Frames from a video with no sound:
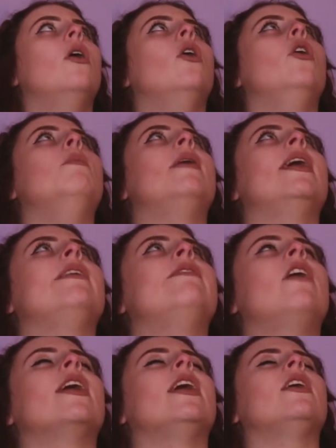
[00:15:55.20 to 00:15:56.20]
oh my
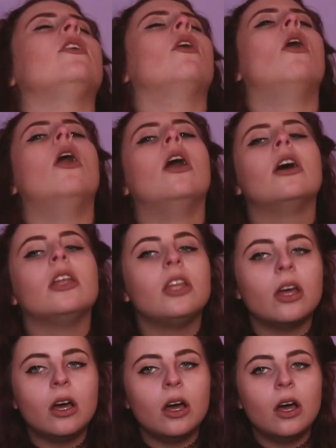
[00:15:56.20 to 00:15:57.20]
fucking god,
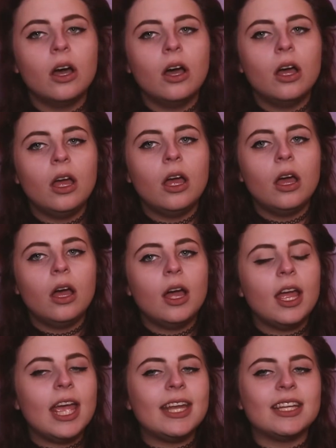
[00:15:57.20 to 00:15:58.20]

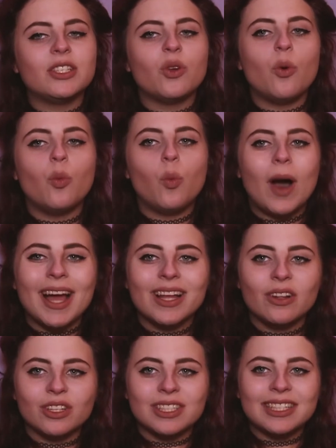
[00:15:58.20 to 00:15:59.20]
it is
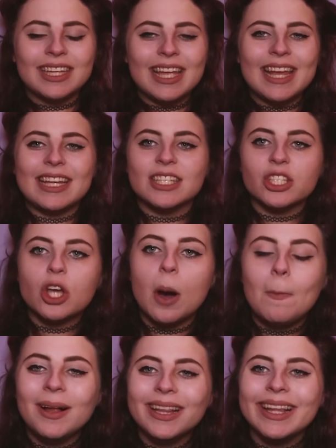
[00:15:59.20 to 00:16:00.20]
wild. It is
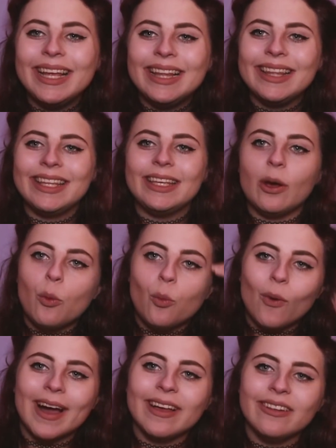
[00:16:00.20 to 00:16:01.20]
completely
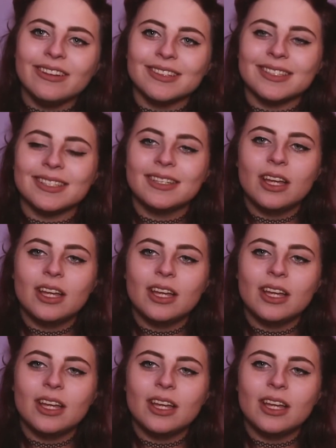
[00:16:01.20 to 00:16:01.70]
wild.